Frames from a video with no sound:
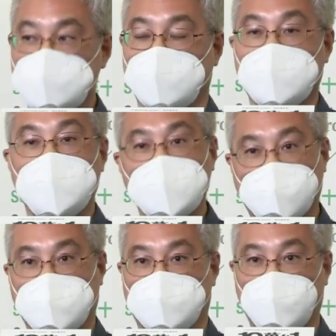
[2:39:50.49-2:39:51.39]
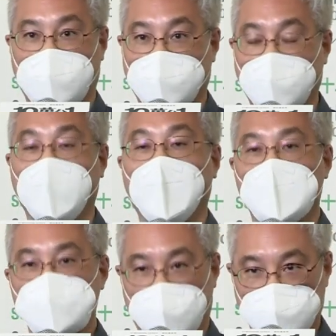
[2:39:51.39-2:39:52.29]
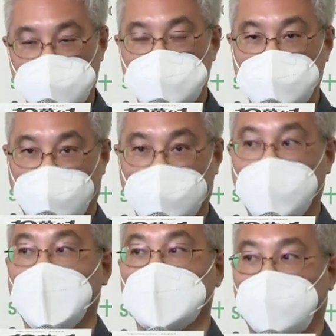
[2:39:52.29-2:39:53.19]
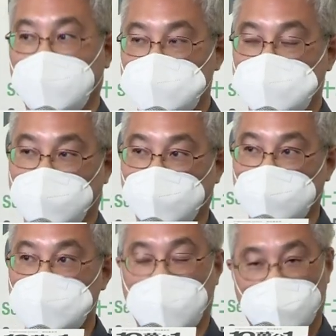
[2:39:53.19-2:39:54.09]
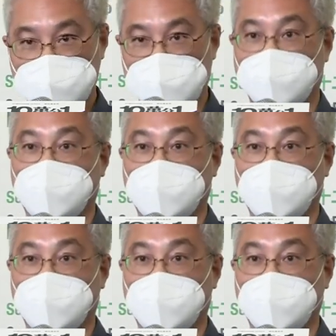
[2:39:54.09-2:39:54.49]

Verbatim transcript: and we ended up with very good results. I think that this is